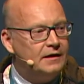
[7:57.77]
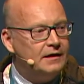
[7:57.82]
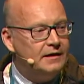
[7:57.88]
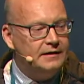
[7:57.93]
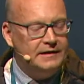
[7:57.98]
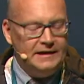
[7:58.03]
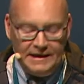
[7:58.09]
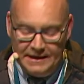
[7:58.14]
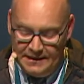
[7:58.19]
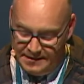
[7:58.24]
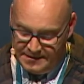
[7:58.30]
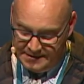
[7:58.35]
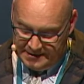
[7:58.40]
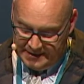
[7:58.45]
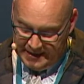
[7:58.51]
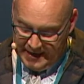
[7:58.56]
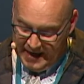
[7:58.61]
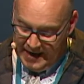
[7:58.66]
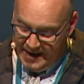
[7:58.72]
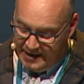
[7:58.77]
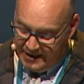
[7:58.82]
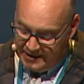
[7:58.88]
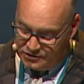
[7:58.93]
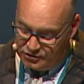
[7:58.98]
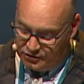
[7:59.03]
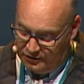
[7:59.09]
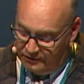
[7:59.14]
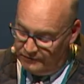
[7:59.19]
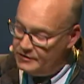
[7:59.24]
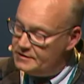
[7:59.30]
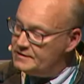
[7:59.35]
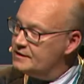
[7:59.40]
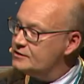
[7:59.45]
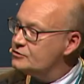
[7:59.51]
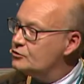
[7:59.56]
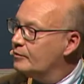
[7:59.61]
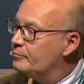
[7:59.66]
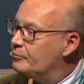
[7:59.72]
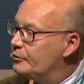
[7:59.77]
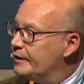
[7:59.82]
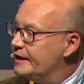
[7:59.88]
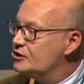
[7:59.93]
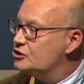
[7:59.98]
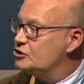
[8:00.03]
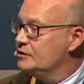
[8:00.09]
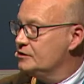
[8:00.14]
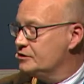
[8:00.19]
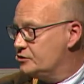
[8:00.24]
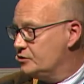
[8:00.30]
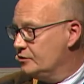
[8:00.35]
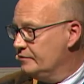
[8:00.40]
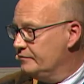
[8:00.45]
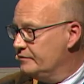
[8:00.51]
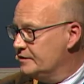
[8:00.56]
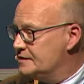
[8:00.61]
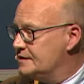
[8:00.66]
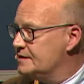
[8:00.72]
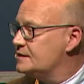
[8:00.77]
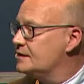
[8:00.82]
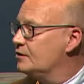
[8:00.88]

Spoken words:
needs, services, operational services in